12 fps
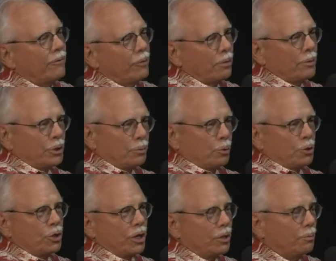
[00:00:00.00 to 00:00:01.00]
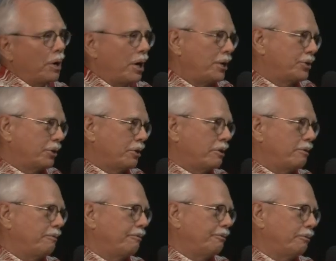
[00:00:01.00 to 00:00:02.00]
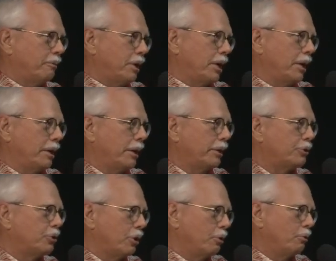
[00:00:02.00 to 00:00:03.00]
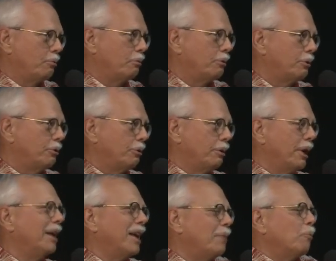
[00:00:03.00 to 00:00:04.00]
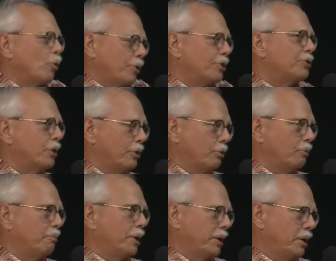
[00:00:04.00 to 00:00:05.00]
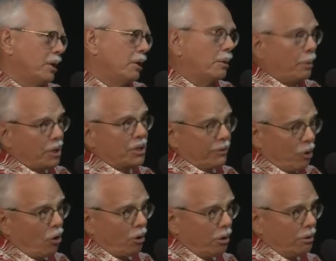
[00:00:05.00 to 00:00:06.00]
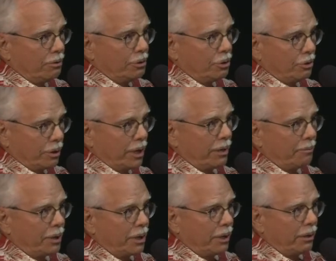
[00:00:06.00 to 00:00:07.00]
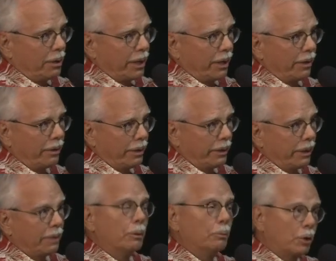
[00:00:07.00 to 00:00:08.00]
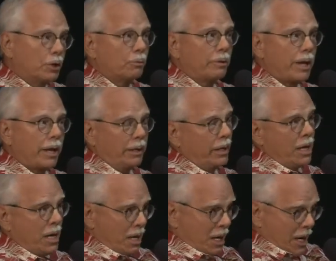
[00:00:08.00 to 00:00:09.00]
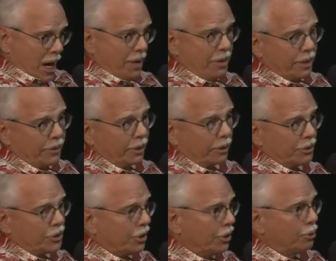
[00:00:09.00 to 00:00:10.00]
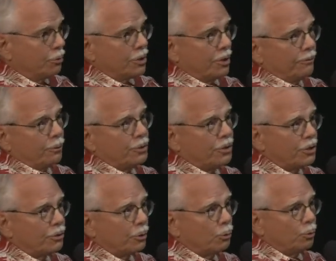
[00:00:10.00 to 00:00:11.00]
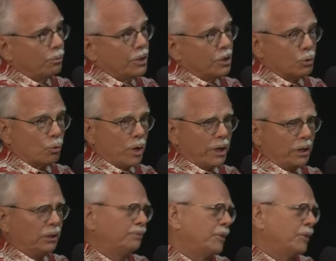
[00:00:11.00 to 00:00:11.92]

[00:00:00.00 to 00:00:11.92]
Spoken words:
very much appreciate the positive tone, and more than tone, but the positive heart to your campaign, and I'm impressed with that. I think the constituents in the first district will be as well.